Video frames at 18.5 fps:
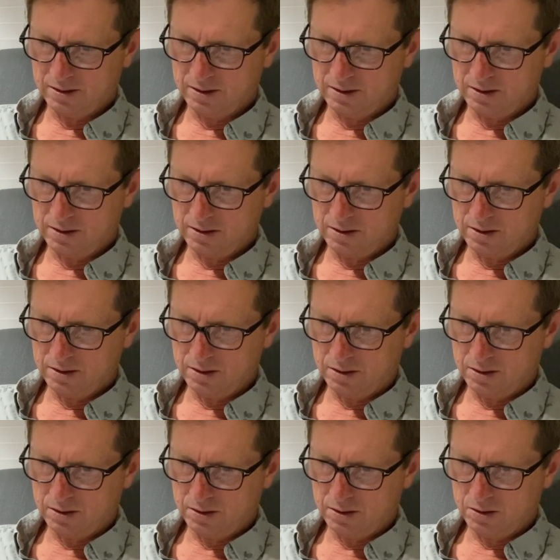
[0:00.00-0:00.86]

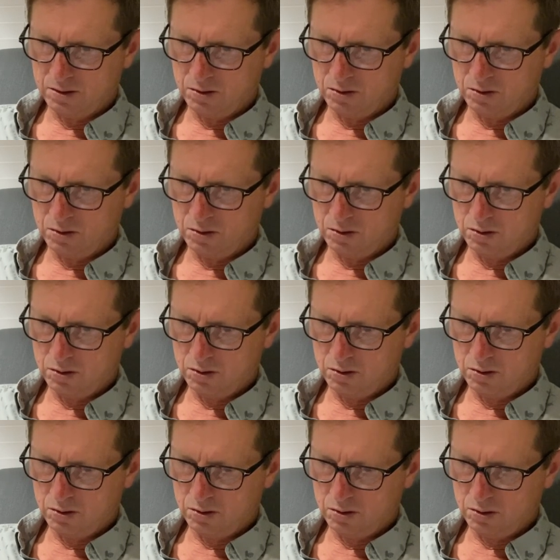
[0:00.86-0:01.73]

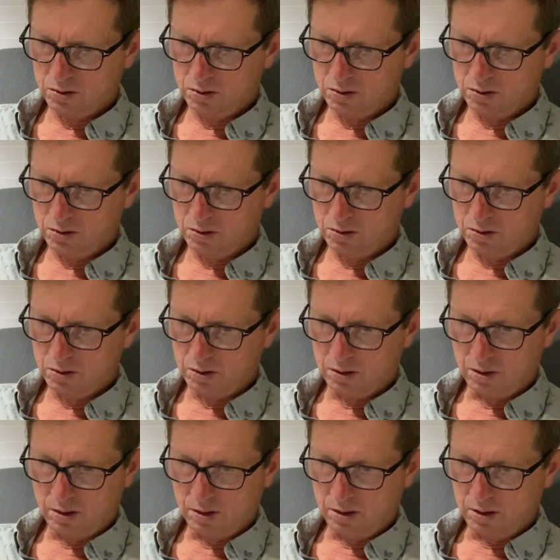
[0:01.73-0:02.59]

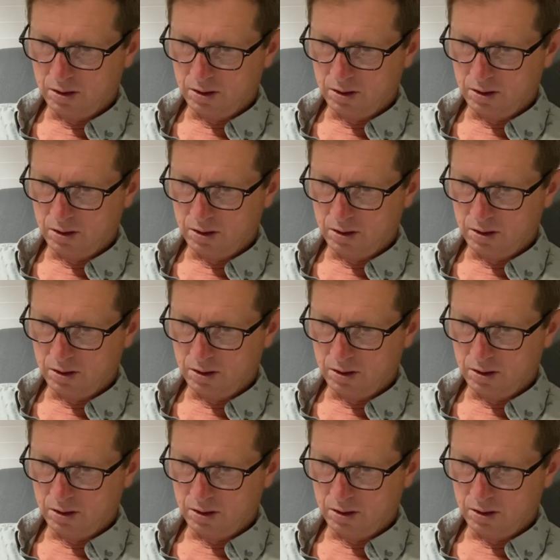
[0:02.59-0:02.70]
[no speech]